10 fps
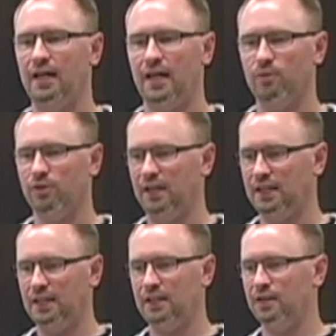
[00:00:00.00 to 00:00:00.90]
and with that
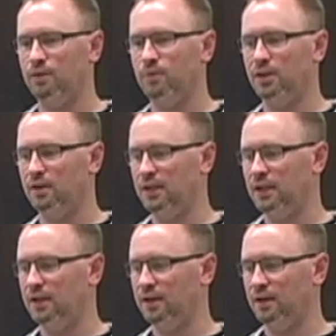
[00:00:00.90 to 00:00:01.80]
heat and
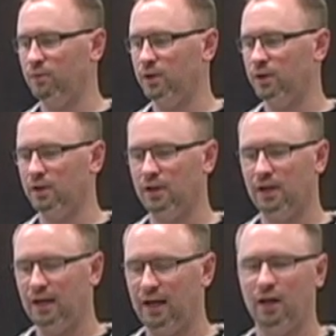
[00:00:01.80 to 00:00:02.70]
humidity it will
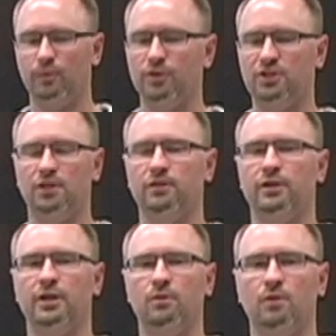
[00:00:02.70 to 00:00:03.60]
help the
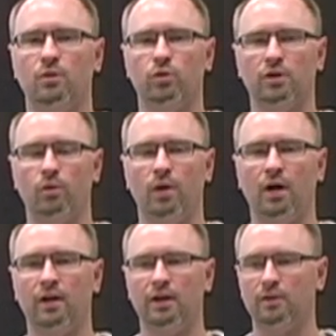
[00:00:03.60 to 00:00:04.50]
ciliary work
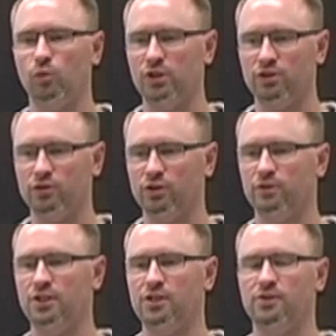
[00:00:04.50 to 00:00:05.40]
well and it'll moisten those
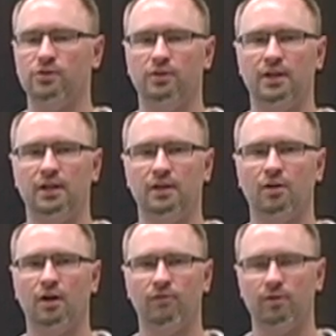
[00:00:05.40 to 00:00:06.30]
secretions so that they can
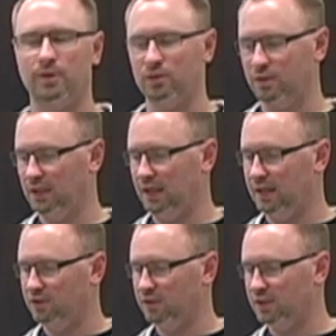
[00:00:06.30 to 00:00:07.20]
cough them out.
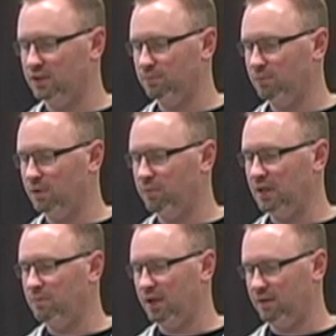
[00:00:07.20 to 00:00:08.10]
So that's a
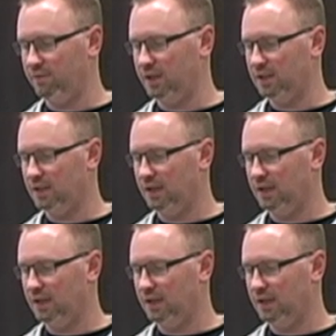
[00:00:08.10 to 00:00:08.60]
big benefit.